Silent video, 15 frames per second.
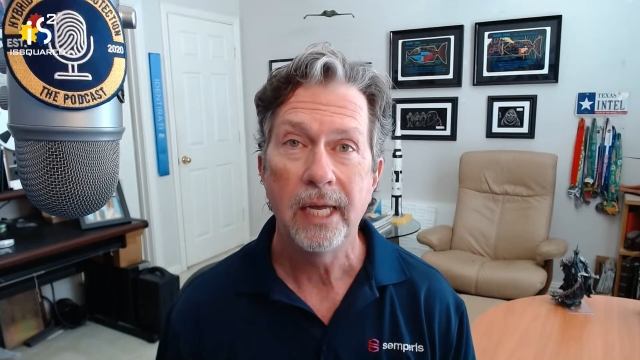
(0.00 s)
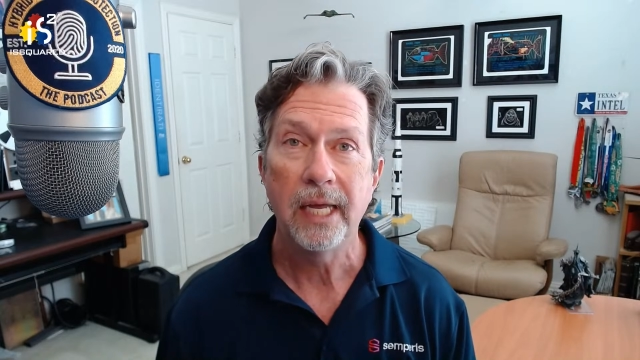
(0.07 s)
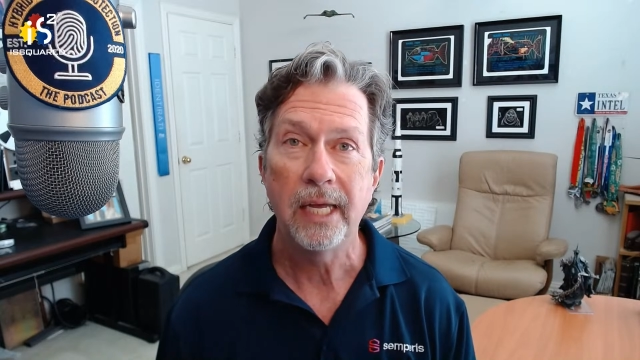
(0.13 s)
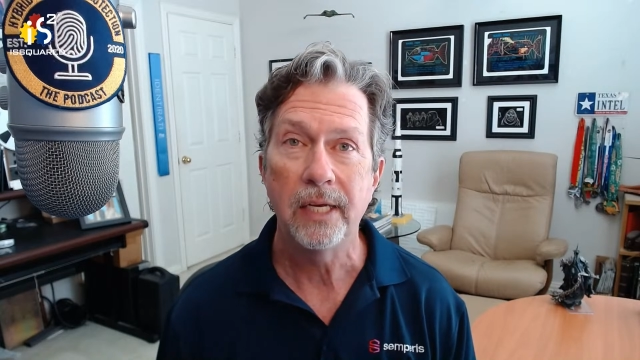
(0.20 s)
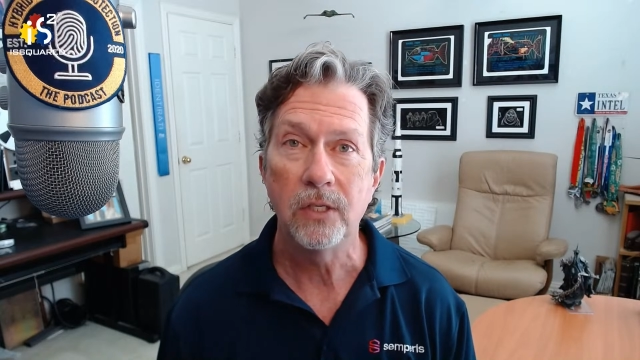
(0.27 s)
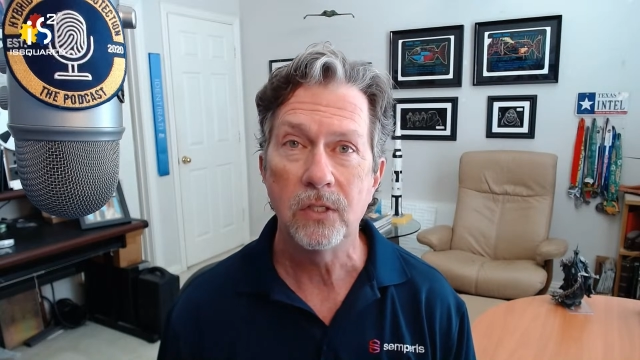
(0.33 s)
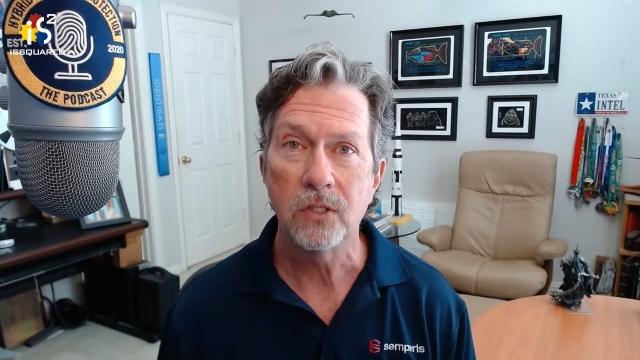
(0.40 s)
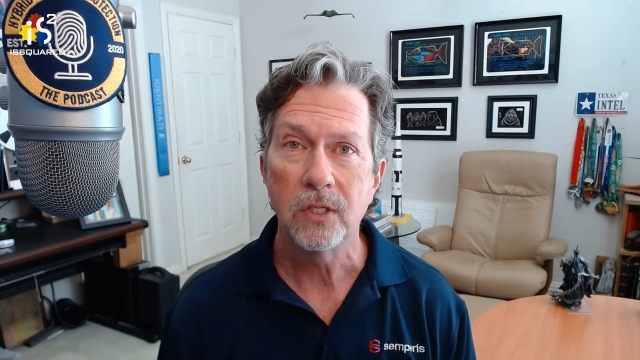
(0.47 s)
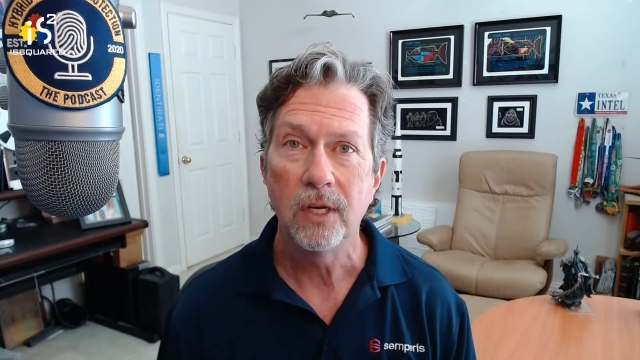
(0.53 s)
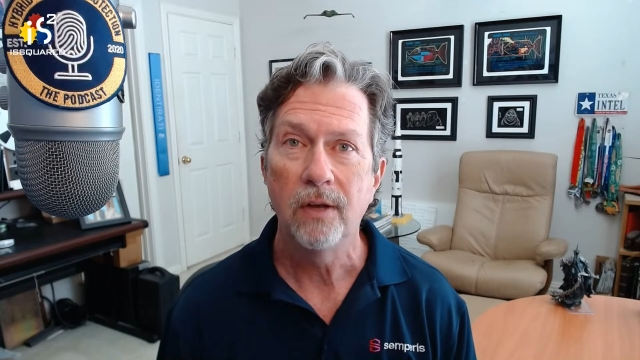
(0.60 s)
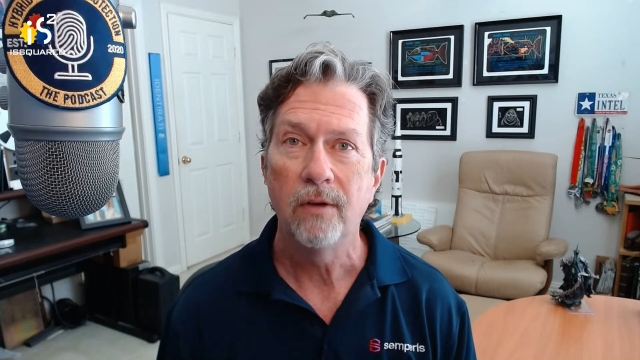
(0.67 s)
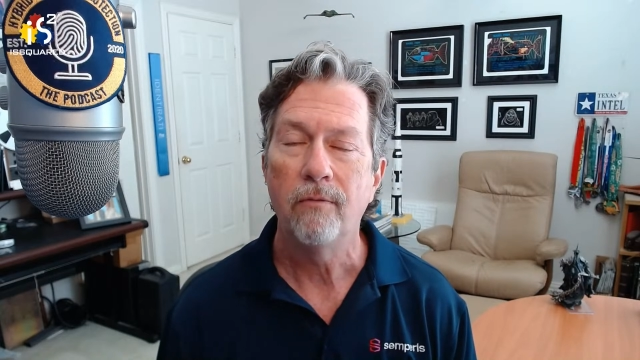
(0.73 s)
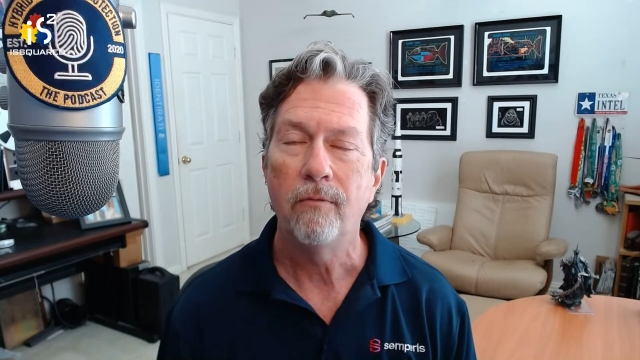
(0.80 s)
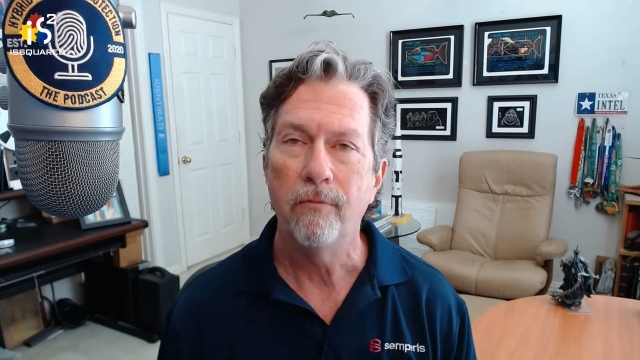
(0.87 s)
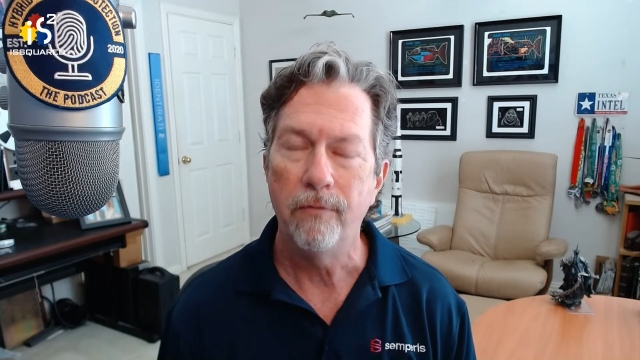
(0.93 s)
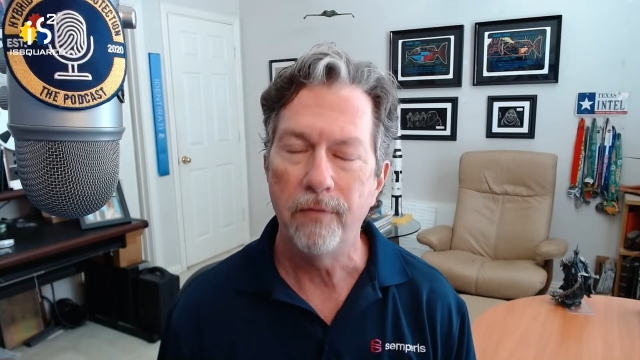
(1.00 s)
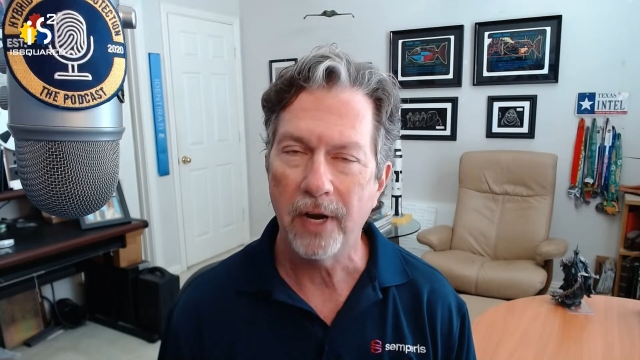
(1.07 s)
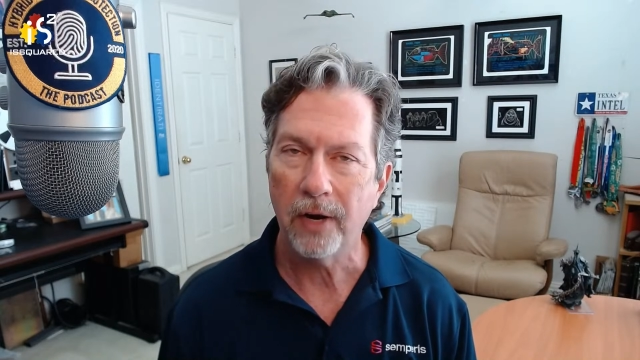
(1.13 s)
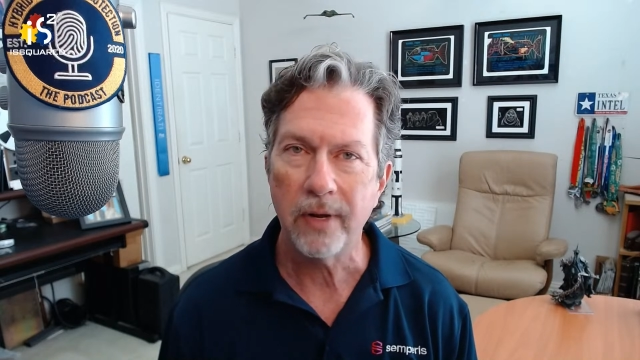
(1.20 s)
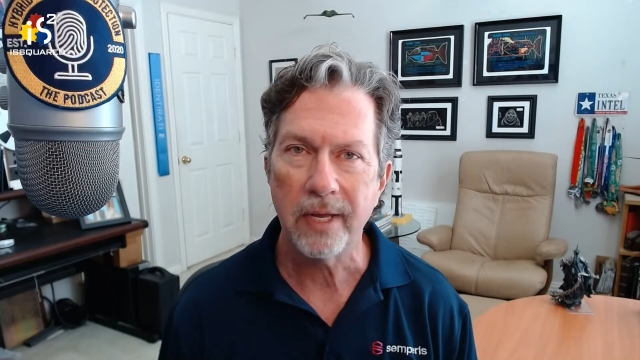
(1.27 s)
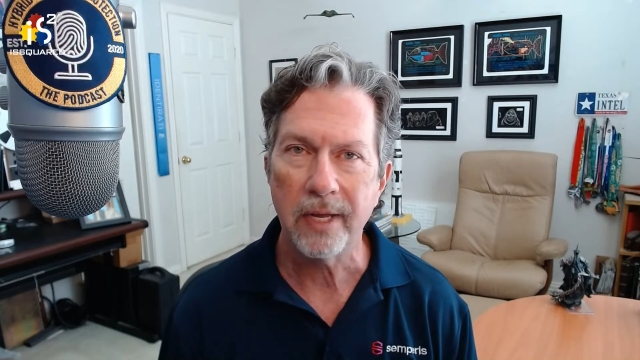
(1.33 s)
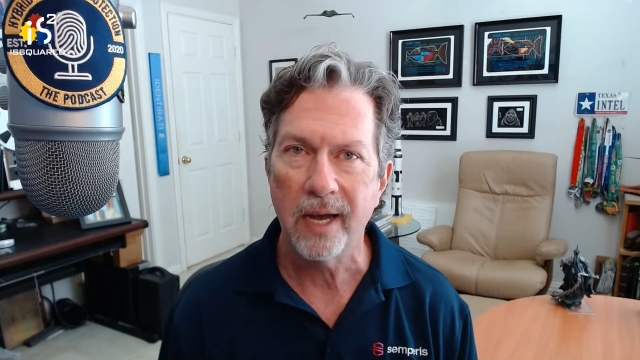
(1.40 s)
is
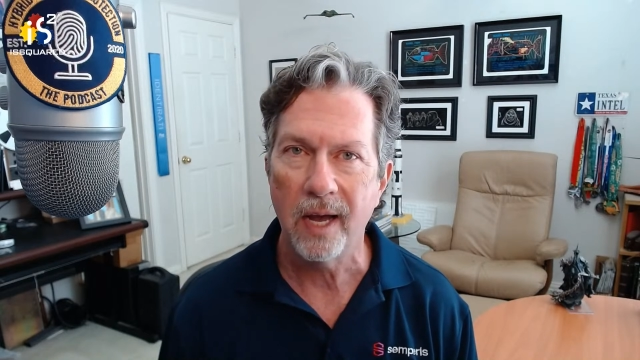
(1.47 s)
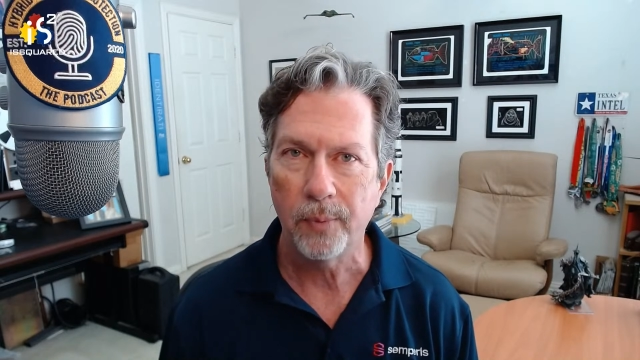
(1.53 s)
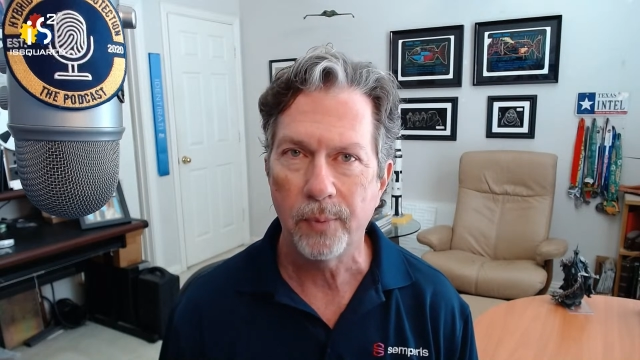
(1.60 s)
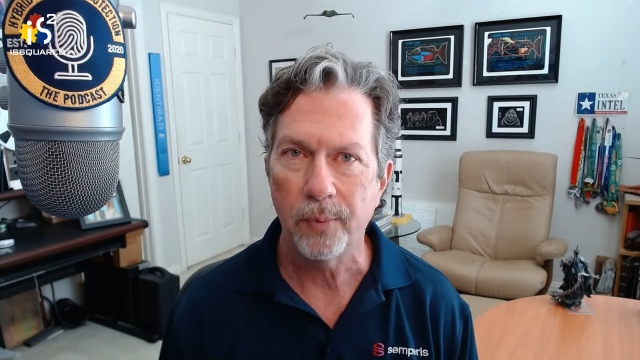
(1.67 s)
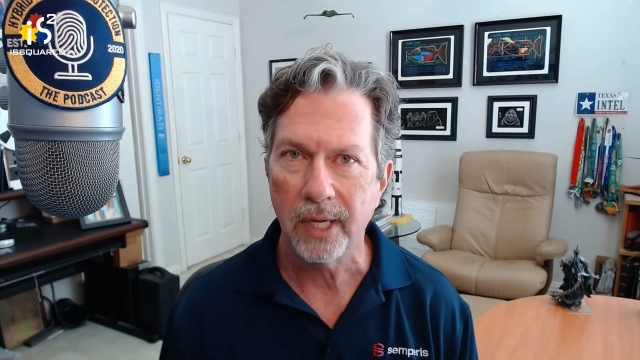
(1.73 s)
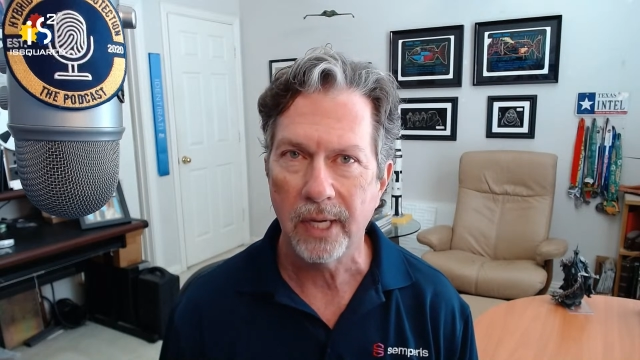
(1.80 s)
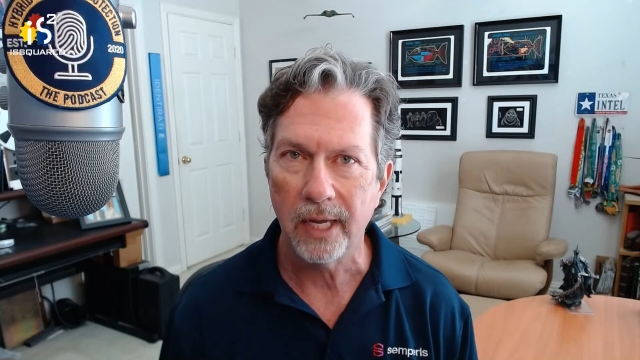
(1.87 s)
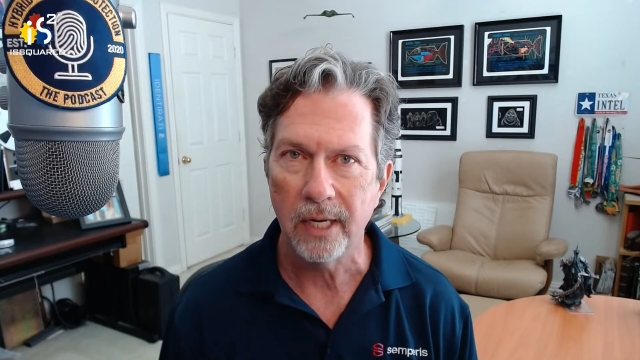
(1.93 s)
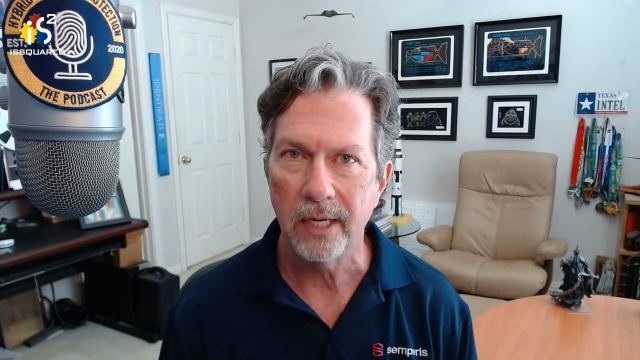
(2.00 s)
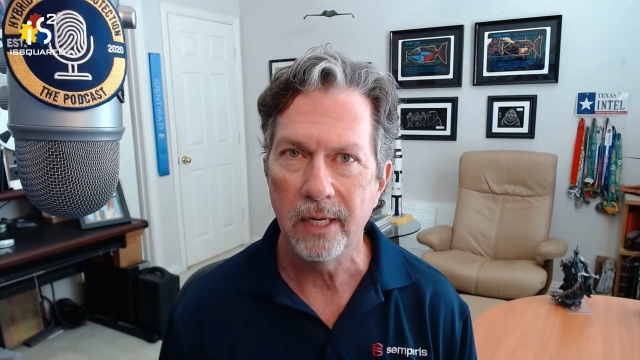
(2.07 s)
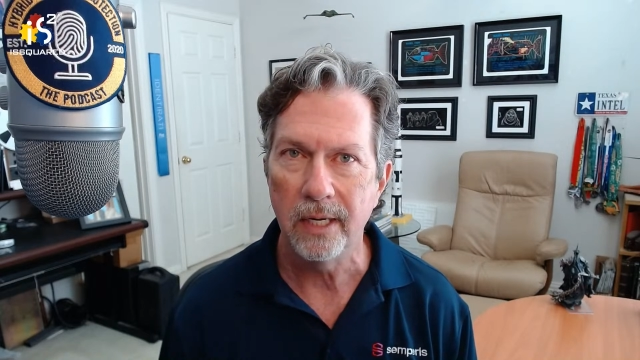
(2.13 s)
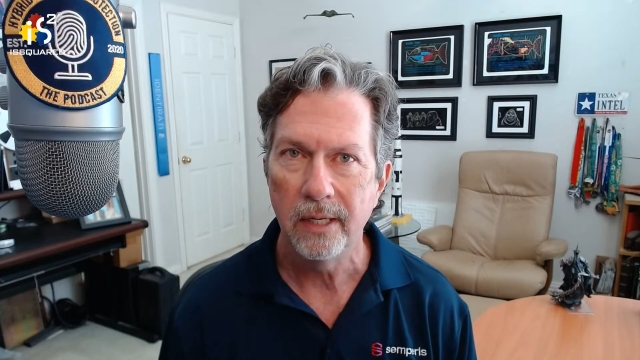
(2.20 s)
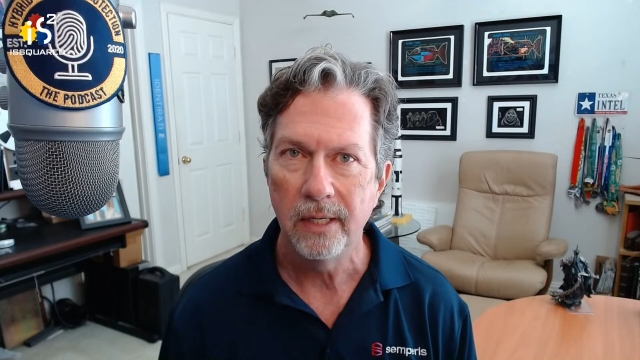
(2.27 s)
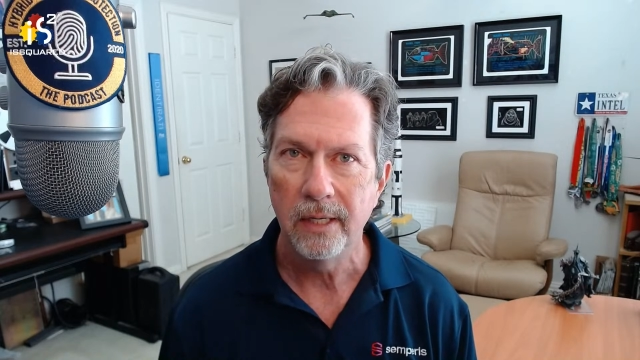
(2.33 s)
very complicated,